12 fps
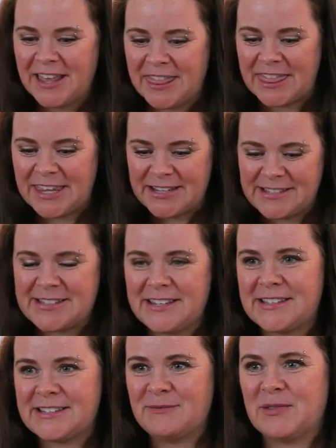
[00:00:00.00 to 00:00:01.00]
This
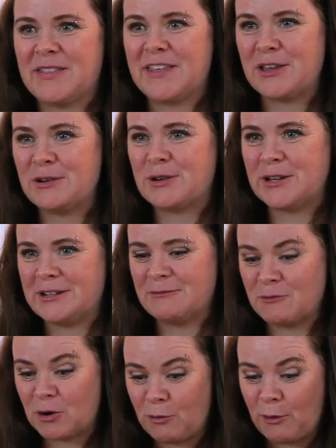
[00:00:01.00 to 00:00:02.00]
is something that you can
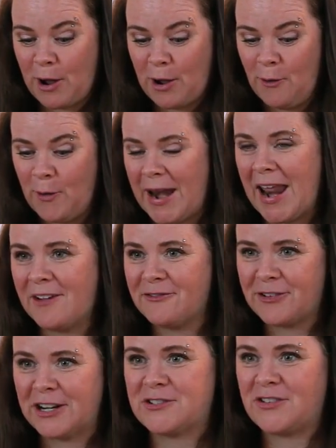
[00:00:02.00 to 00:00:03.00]
grow and have
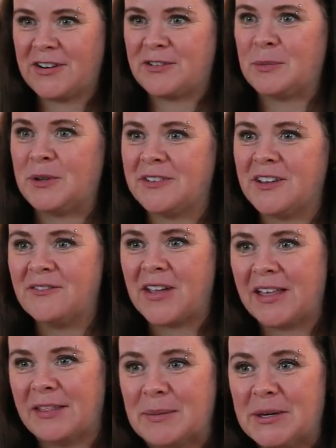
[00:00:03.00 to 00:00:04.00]
fresh vegetables
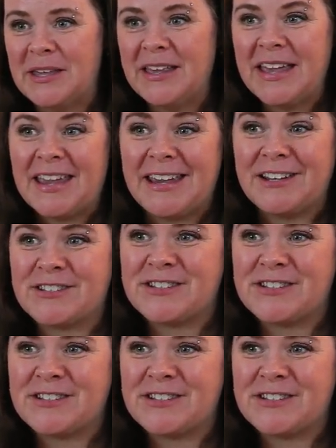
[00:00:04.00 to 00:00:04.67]
available in just